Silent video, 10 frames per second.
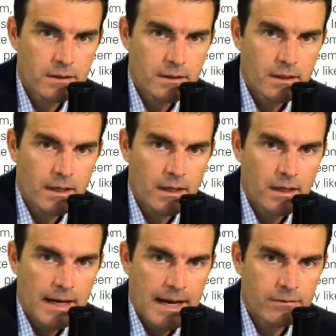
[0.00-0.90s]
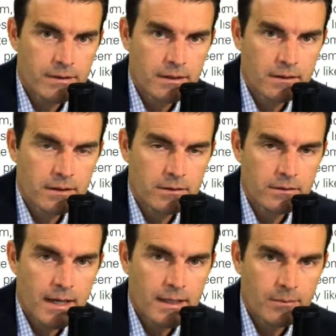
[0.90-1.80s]
out there that you're
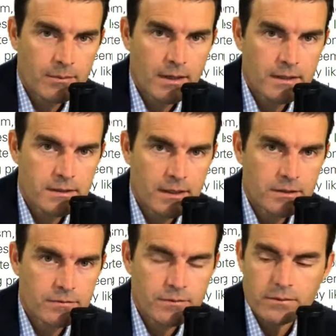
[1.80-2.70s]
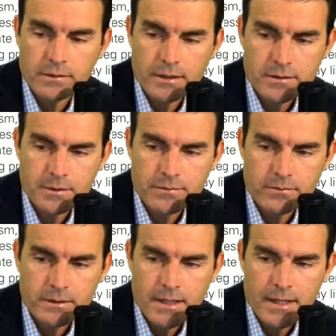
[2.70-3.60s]
not going to probably touch and that's going to be for
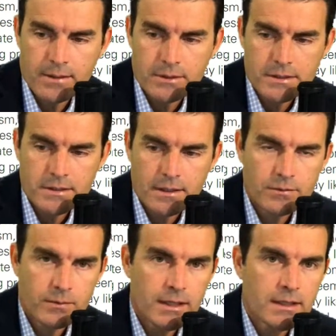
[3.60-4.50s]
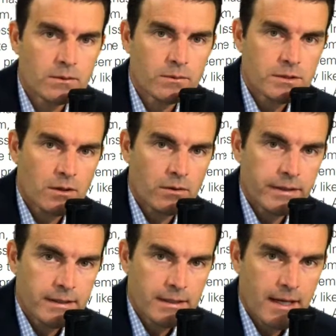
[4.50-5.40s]
retirement and stuff. So we get into what's called
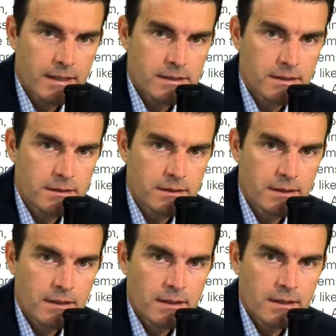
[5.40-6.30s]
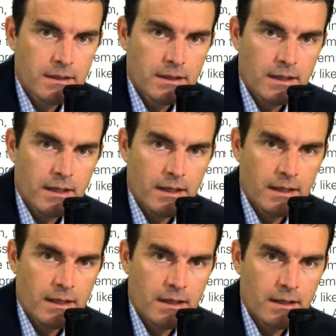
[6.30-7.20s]
indexing,
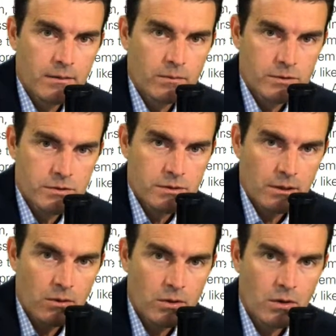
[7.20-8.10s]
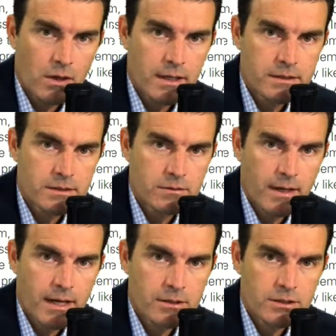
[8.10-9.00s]
which is low-cost
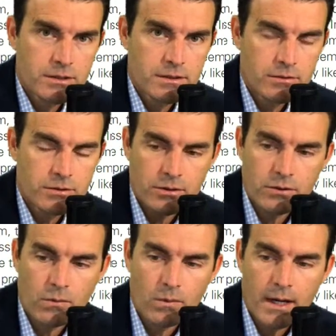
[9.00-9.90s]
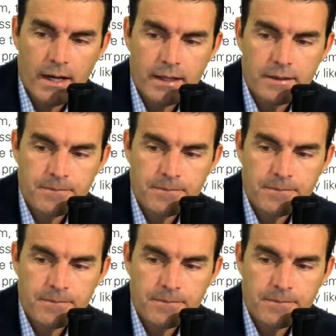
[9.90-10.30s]
strategies, and I'll show you why.